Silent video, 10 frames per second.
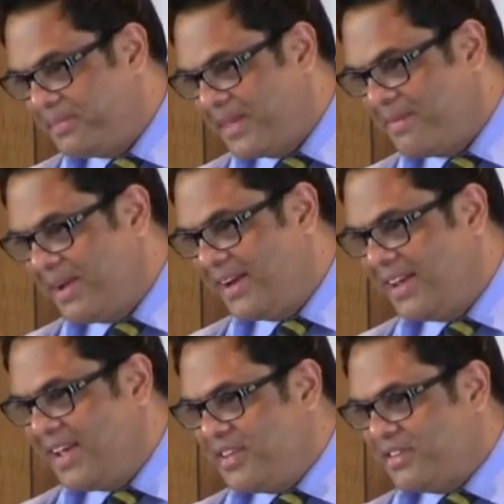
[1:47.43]
Amen.
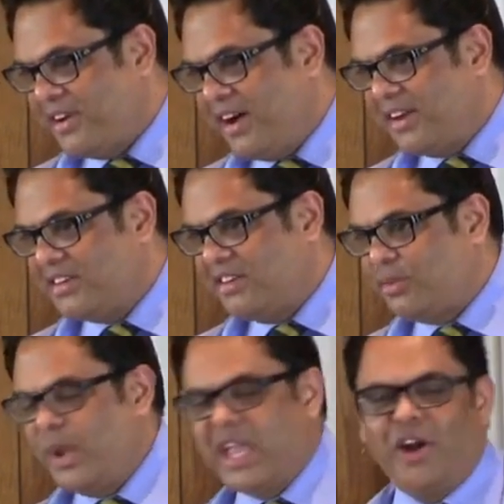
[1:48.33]
So God is just
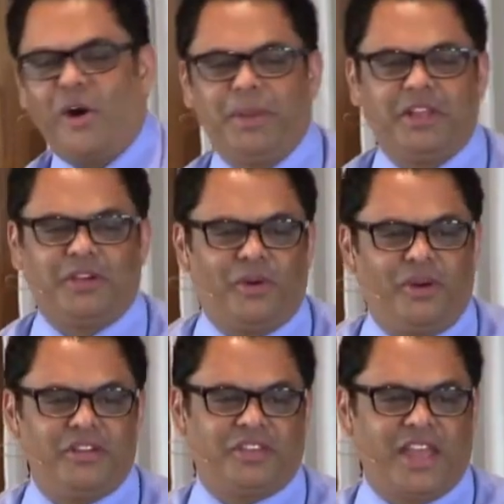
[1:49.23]
swinging open the doors,